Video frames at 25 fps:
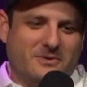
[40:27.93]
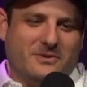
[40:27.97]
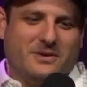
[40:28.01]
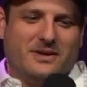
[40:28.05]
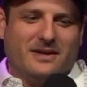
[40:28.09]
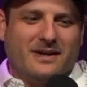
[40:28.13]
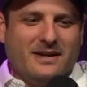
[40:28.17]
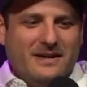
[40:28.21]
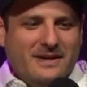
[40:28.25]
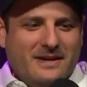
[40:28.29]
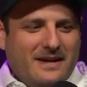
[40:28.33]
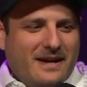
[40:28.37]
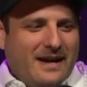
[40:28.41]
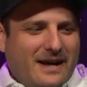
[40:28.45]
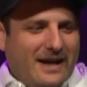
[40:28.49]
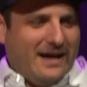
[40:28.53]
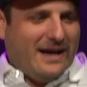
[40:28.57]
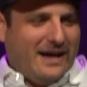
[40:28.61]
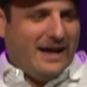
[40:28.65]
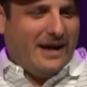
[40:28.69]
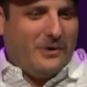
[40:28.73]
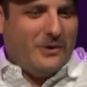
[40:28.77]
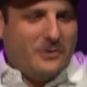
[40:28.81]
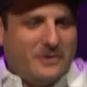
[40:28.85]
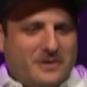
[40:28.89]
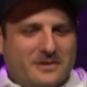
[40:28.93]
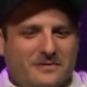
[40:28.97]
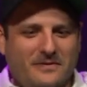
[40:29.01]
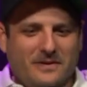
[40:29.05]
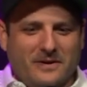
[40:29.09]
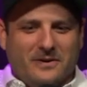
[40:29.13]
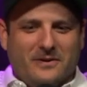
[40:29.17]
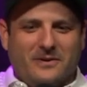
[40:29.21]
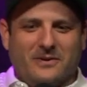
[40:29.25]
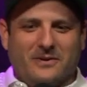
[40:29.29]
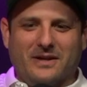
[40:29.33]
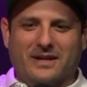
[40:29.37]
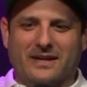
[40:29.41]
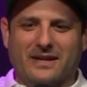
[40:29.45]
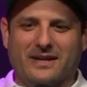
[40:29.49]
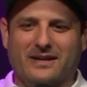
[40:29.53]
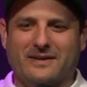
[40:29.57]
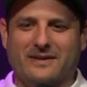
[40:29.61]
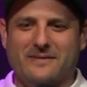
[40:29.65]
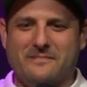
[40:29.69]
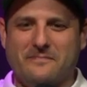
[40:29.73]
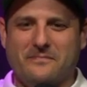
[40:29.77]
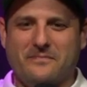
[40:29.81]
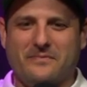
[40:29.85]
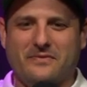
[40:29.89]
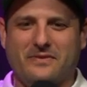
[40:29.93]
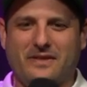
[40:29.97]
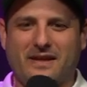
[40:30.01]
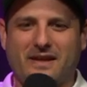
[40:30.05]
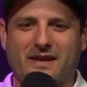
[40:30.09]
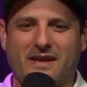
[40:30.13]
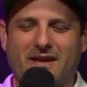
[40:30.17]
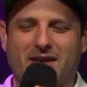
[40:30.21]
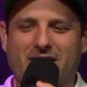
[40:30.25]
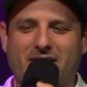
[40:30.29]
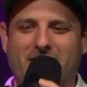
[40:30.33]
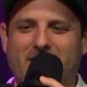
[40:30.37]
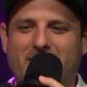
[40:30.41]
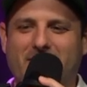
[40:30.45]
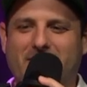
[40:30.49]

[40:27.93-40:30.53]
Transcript: Like, I always feel like they.